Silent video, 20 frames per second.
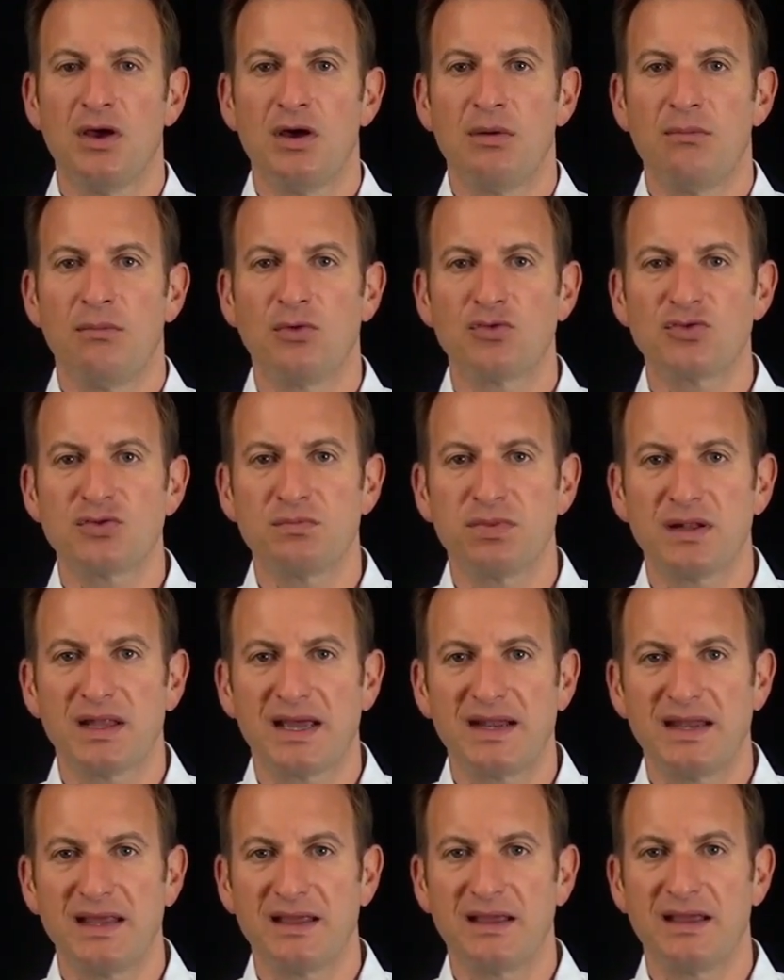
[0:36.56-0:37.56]
Motion
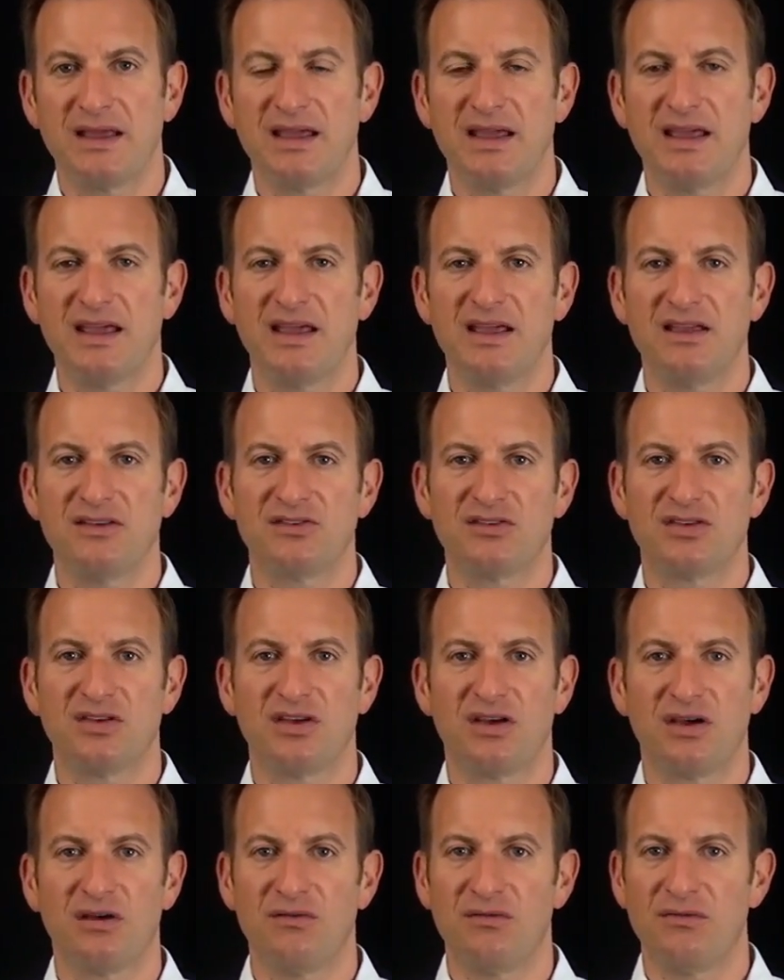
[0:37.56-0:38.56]
planning is
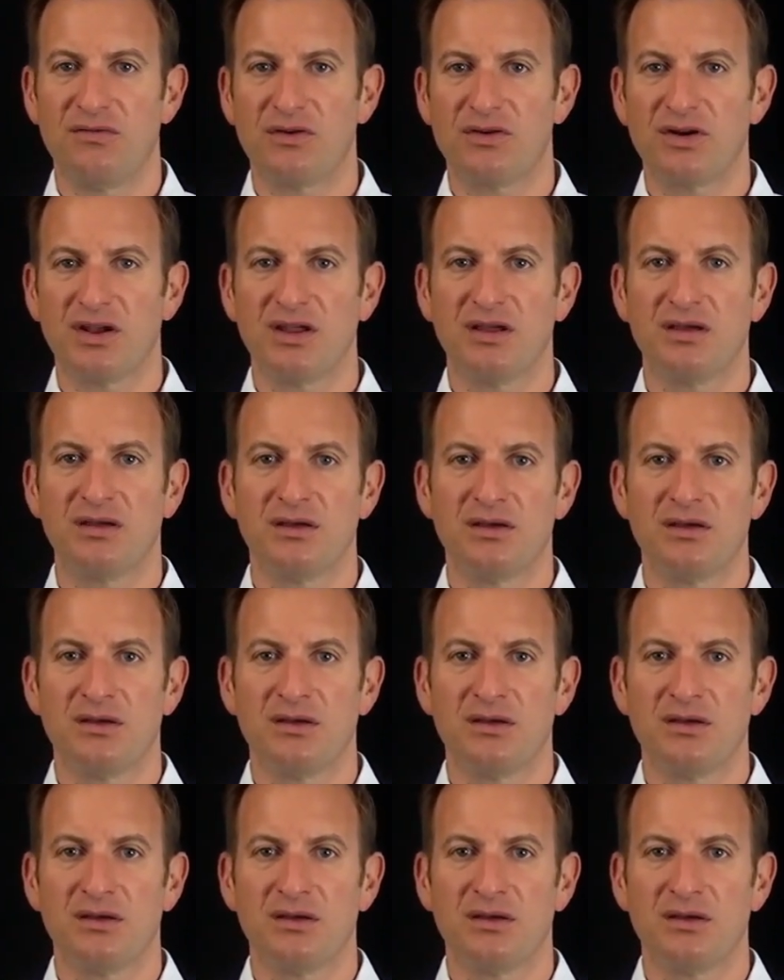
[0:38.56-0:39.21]
a very